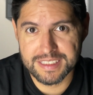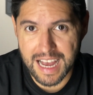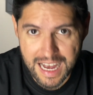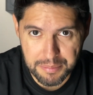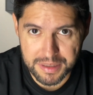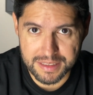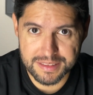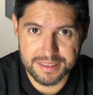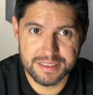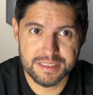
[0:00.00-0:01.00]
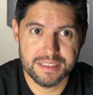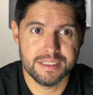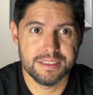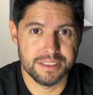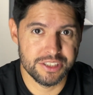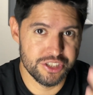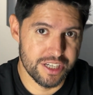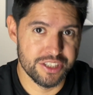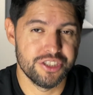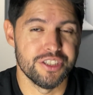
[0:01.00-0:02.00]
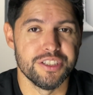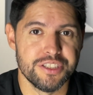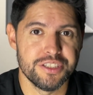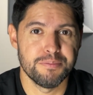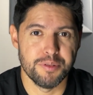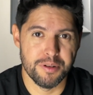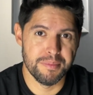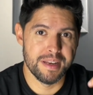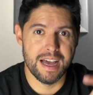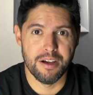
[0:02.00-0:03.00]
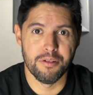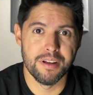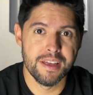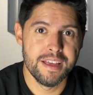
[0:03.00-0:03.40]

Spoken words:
comments, suggestions, put them down